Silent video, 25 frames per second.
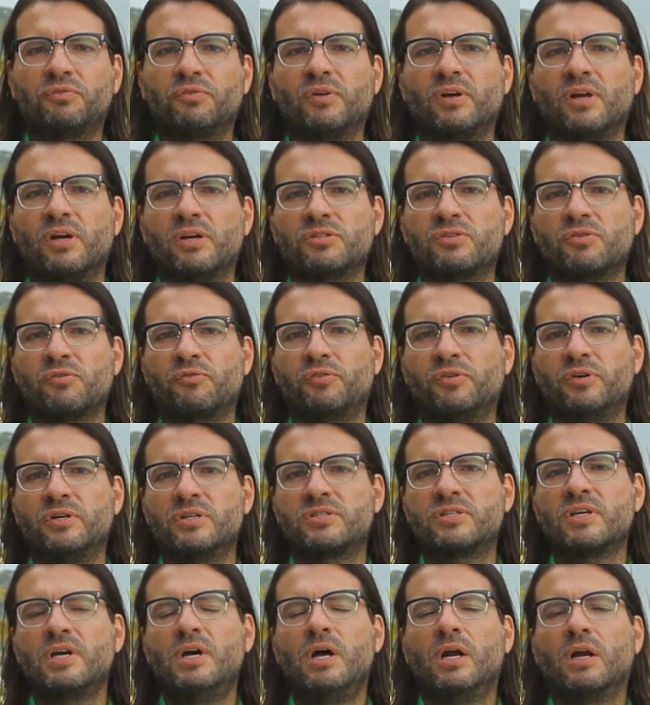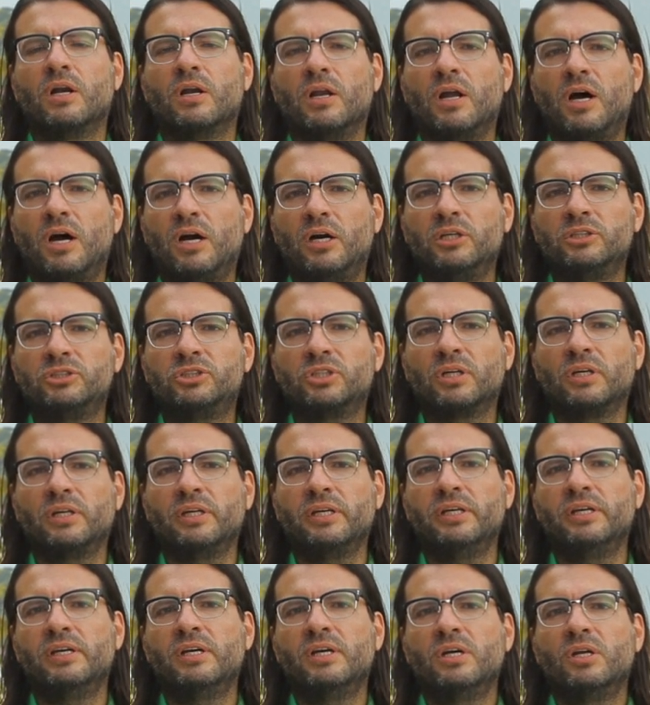philosophers
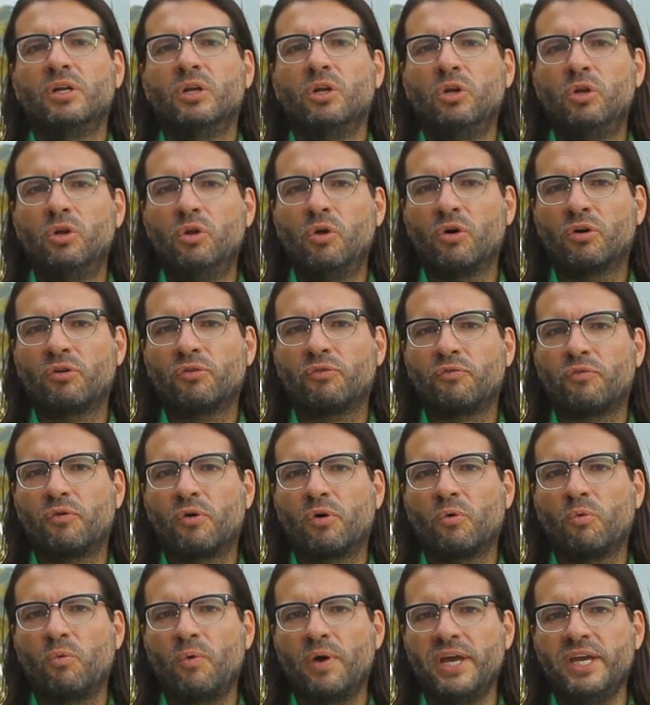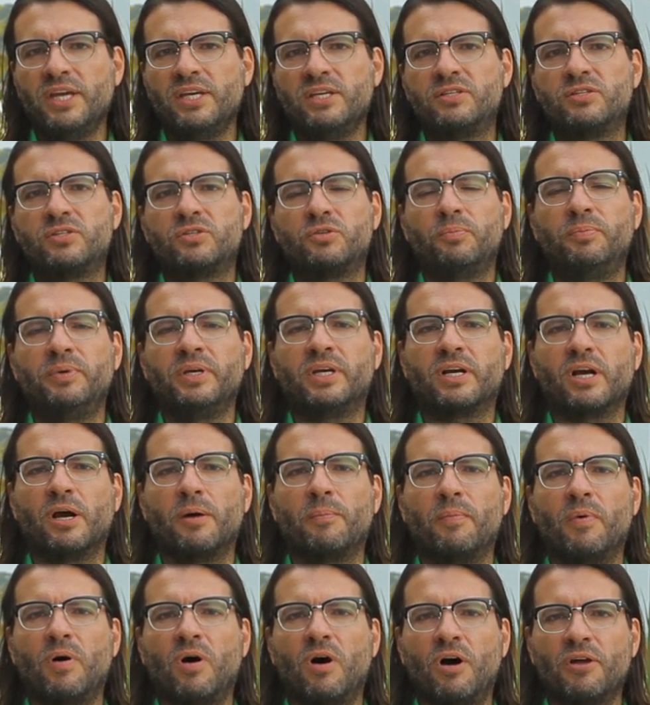largely looked for ways to
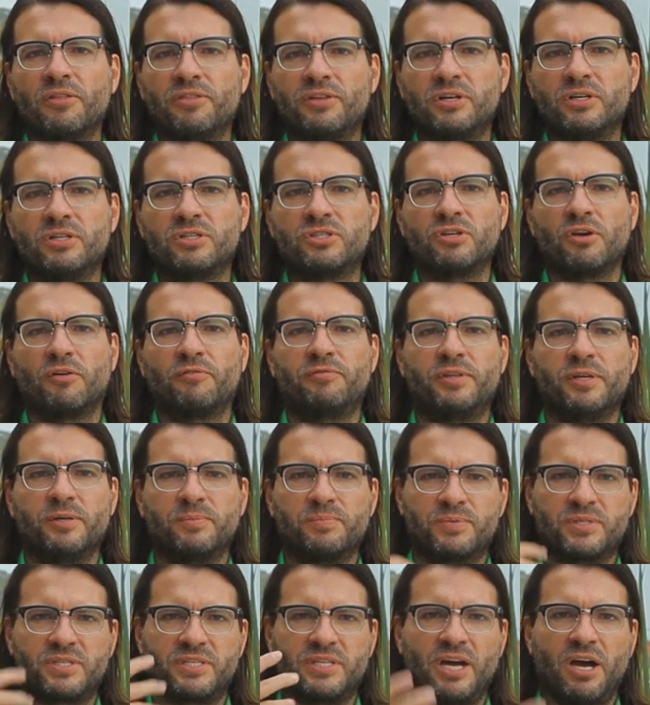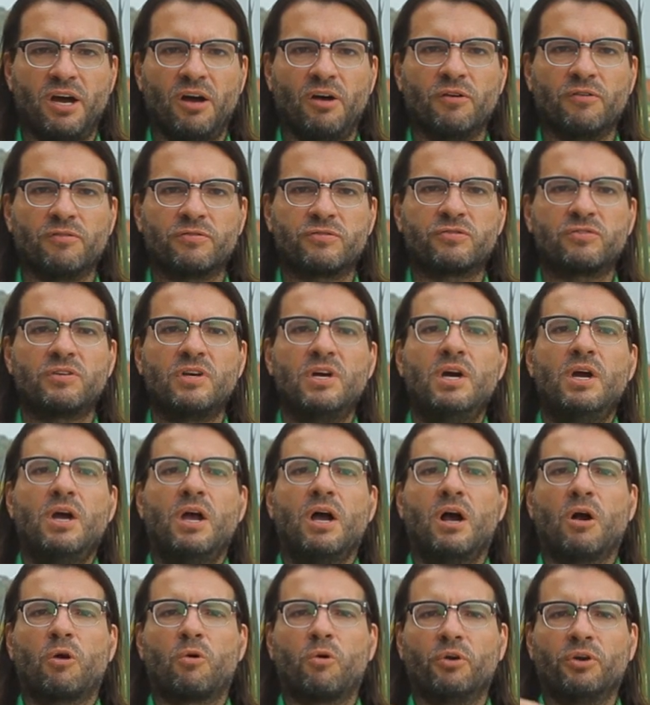become others of themselves,
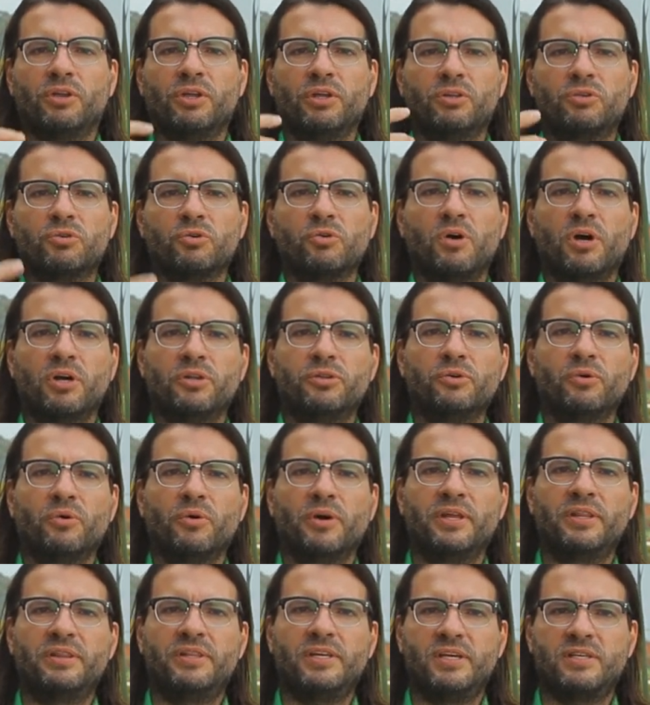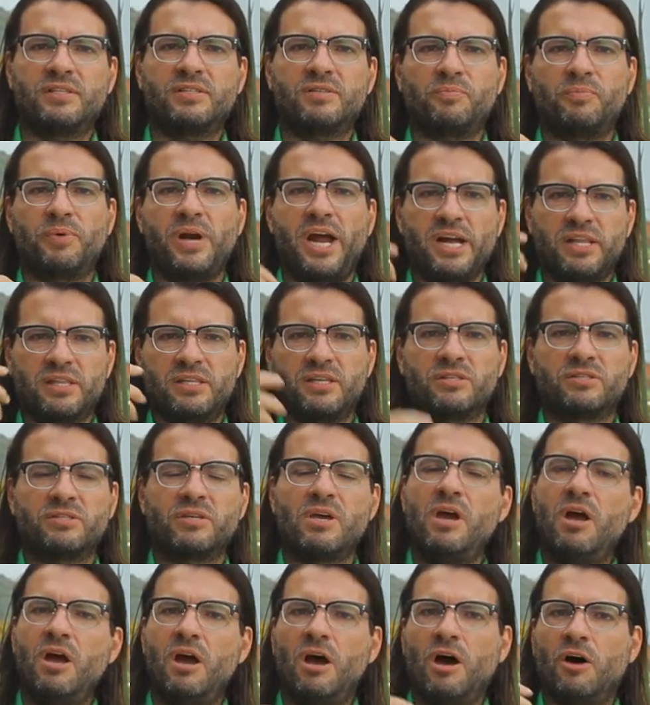according to Hadot, and this practice
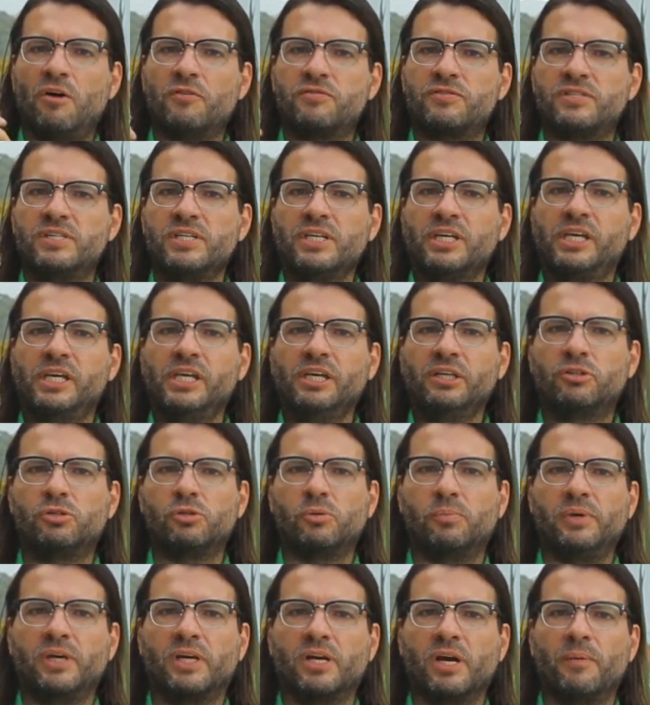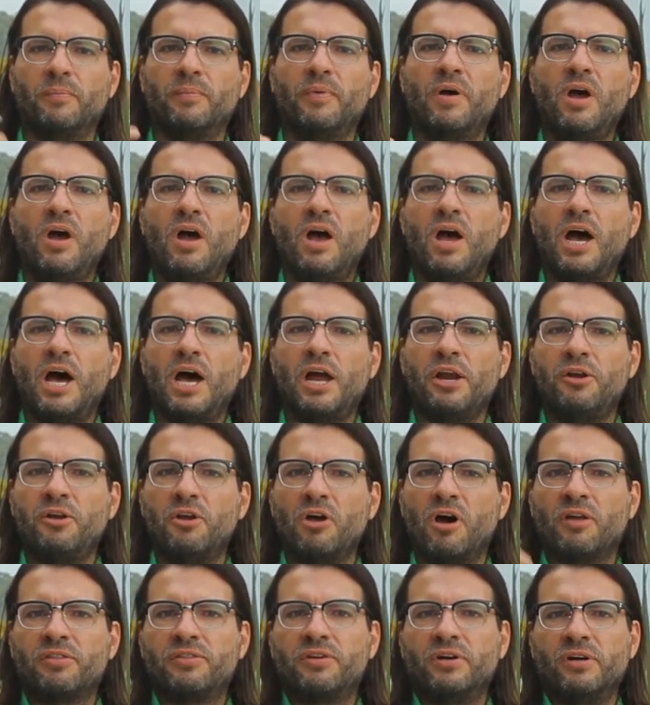of seeking to become
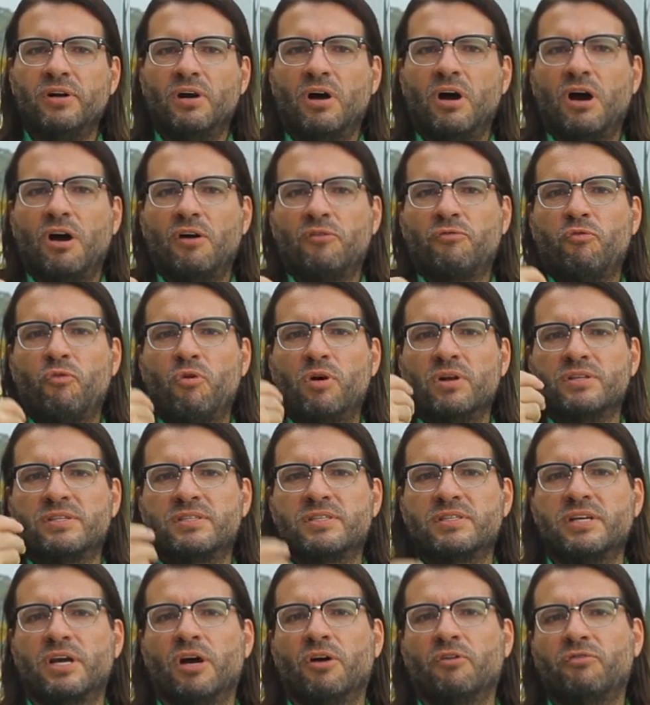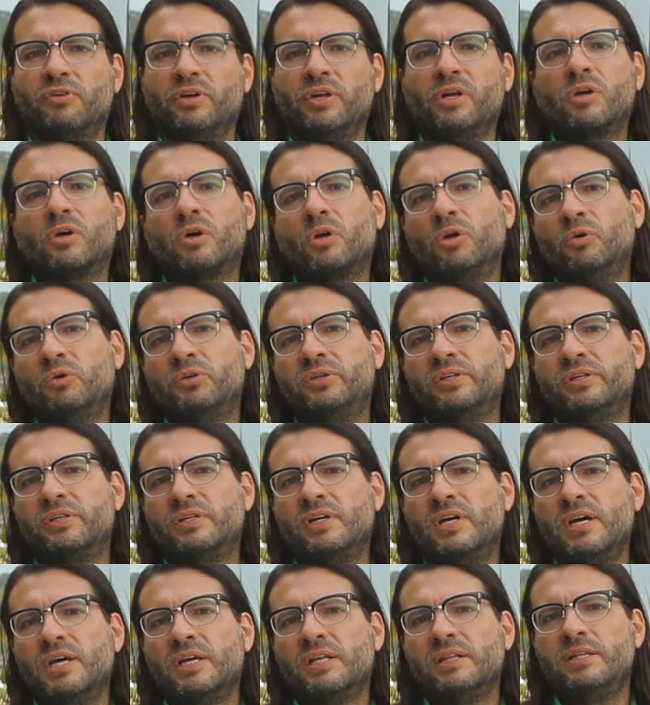another of oneself included
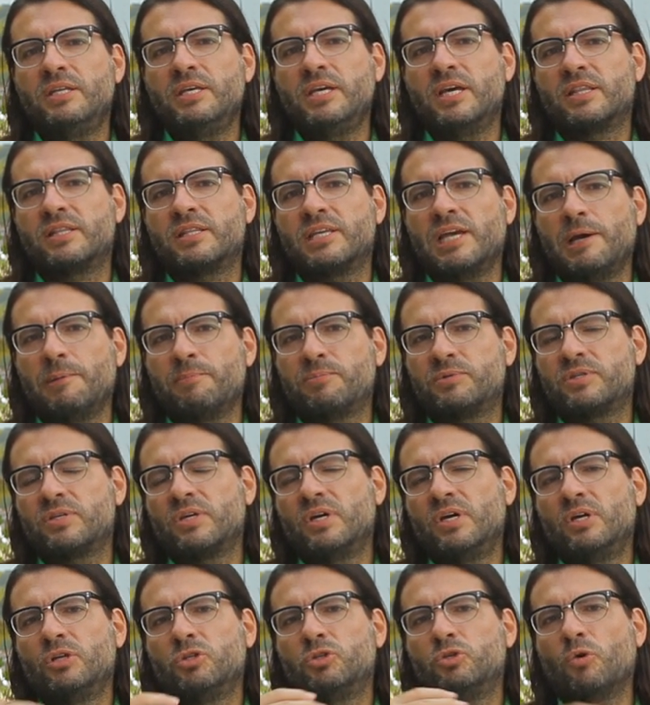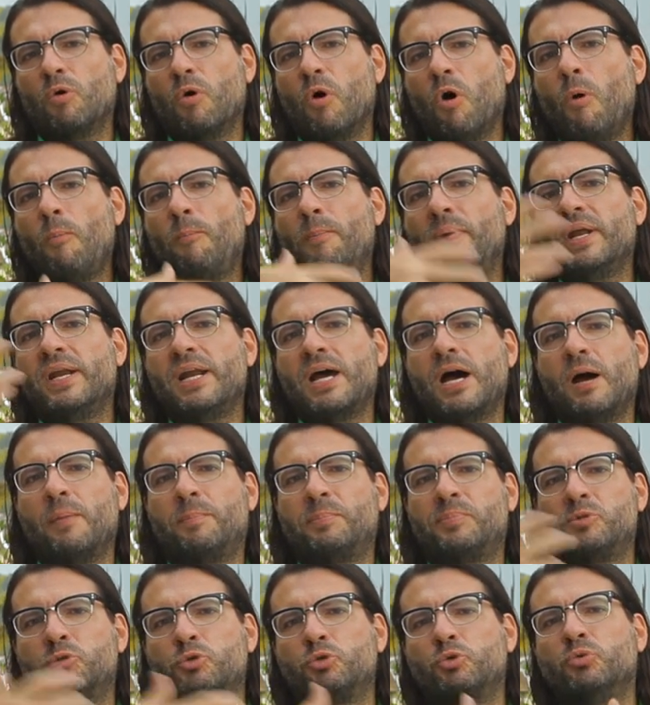the attempt to open
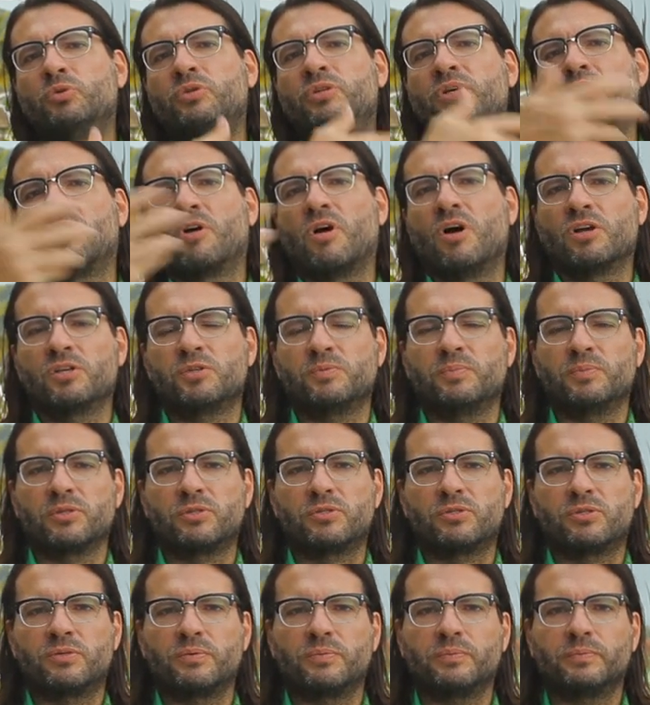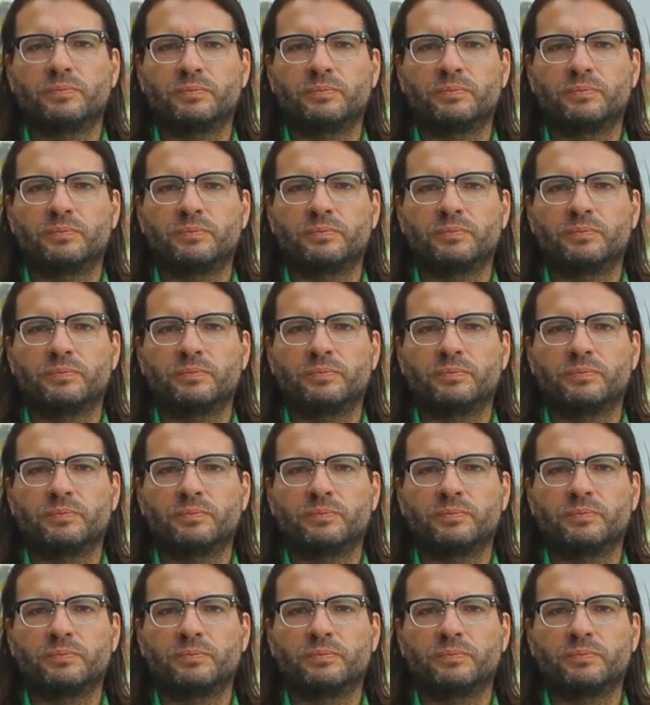up to the cosmos.